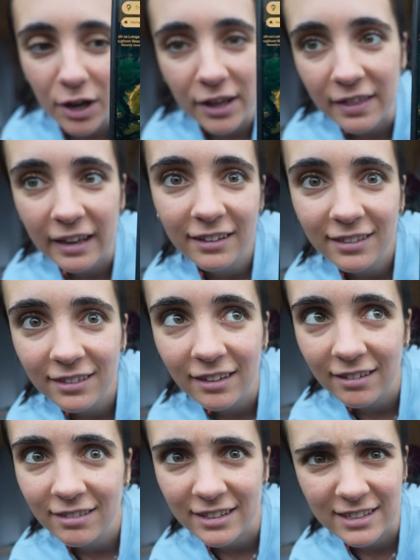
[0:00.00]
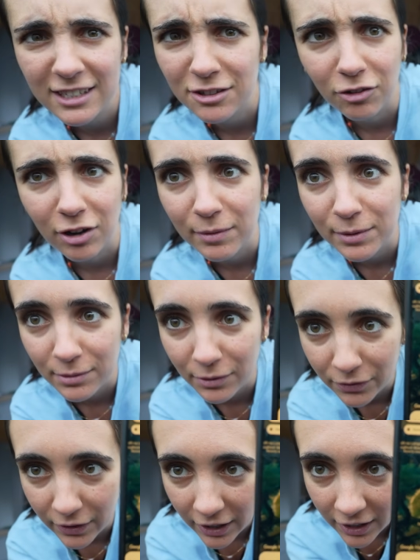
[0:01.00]
I think the sea's not going to be
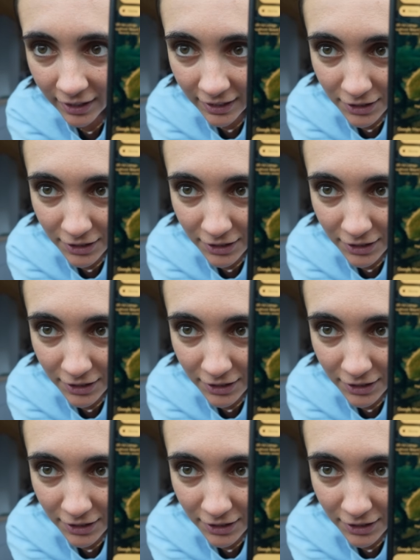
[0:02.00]
rough there.